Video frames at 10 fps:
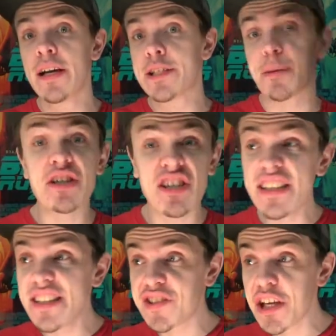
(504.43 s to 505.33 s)

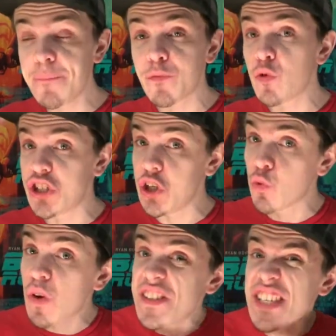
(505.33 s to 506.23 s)
Especially the scene when she
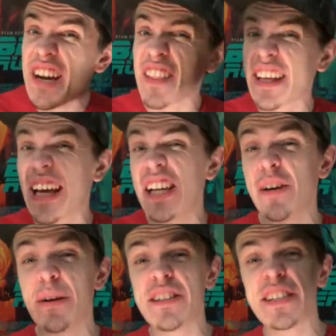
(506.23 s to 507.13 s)
runs out of the
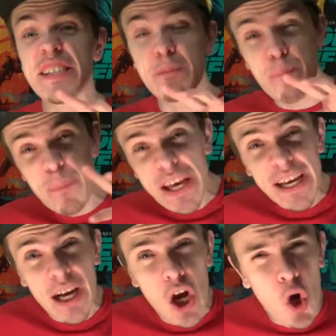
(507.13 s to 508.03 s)
kingdom and it's this
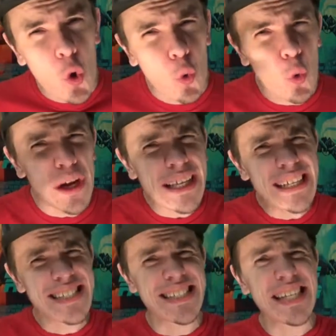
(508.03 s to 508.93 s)
big
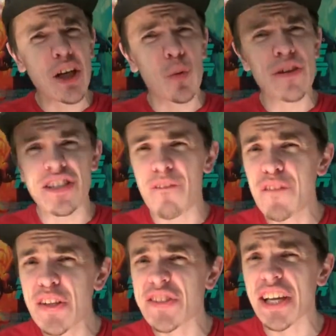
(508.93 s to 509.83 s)
running sequence. It
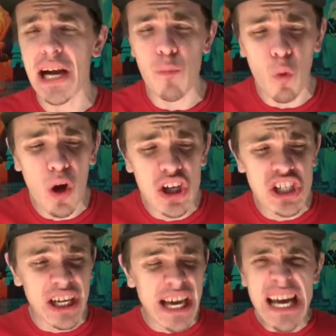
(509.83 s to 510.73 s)
feels like I'm
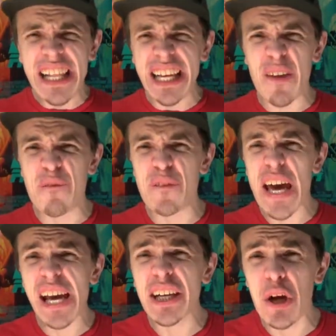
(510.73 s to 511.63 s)
watching, like, a
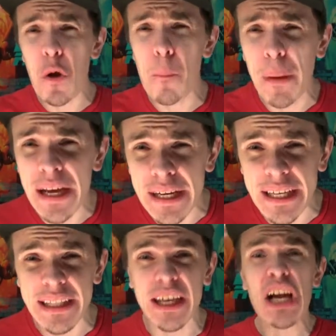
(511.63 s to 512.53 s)
Van Gogh
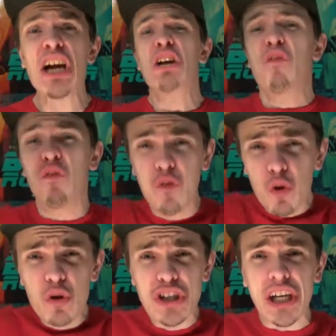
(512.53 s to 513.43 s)
painting, like,
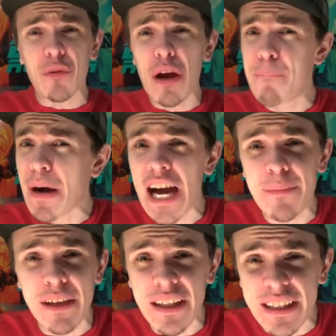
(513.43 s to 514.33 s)
flooshing right by
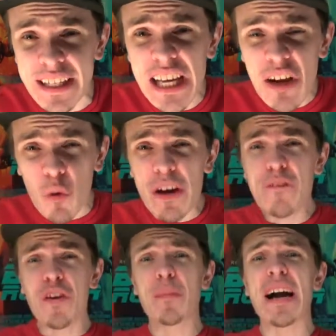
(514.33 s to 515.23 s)
me, like, right in
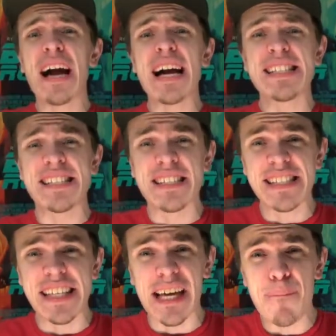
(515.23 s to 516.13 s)
front of my eyes. It's
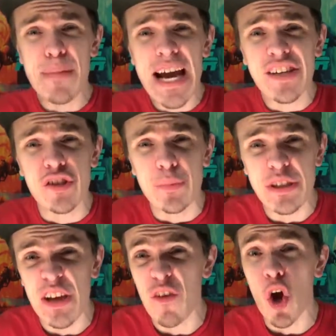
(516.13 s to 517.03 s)
just, like, a
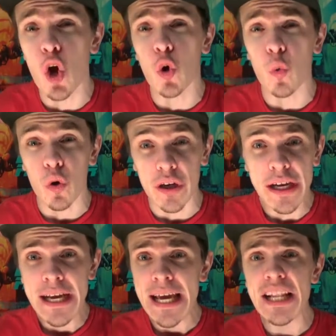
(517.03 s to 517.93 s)
masterpiece of artwork.
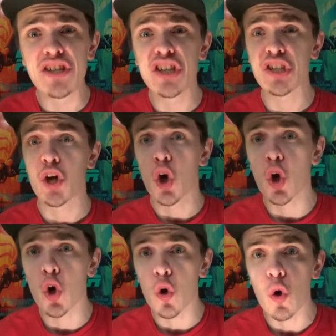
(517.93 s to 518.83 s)
And it's just
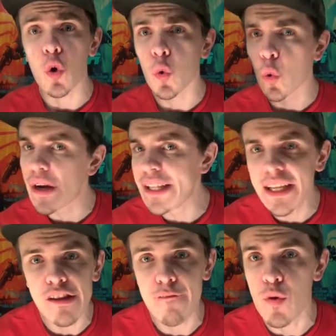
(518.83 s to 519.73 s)
her running
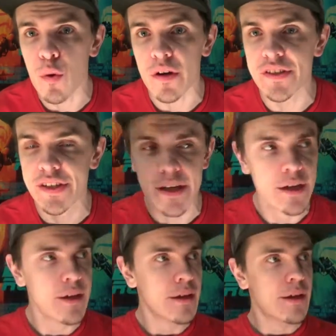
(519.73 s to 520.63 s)
in the forest.
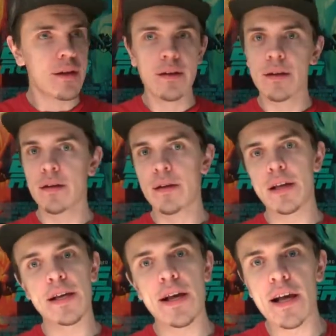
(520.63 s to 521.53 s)

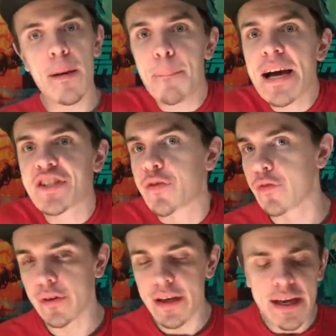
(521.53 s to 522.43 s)

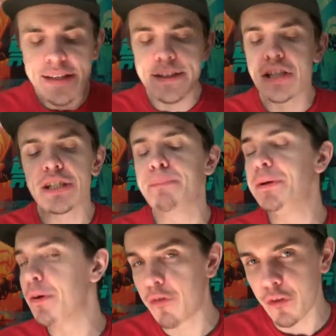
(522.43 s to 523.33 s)
Masterful. It's just
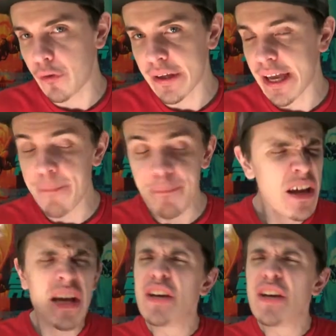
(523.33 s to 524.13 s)
beautiful to look at.